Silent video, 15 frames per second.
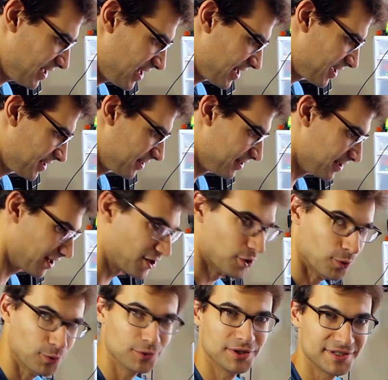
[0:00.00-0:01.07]
like the
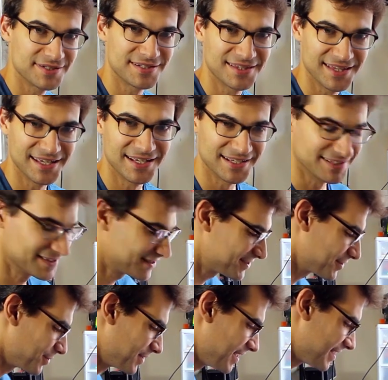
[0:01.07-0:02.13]
coolest things.
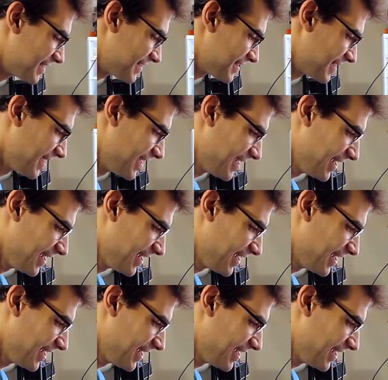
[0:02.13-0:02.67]
So this